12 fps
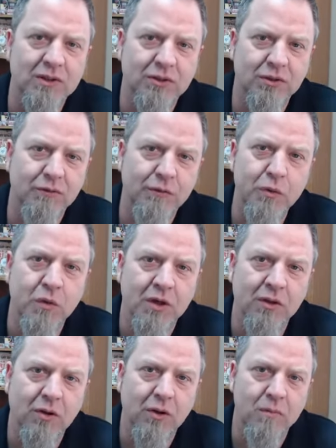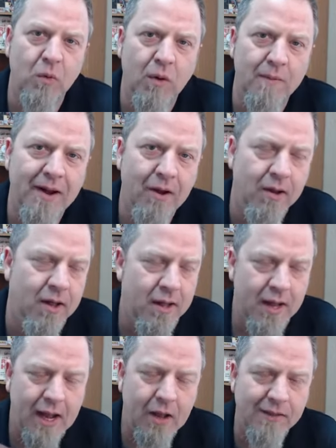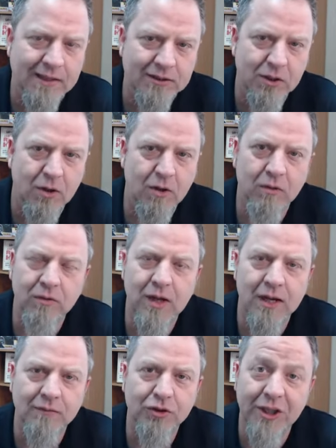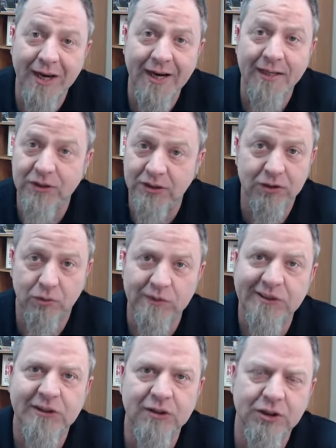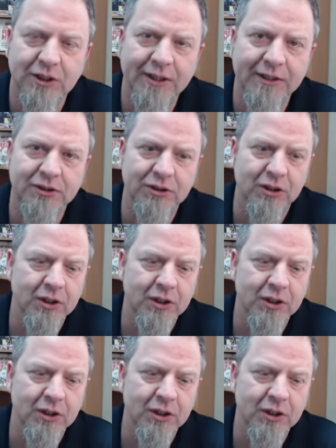So if you want to learn more about how that's all kind of changed, it's a recent change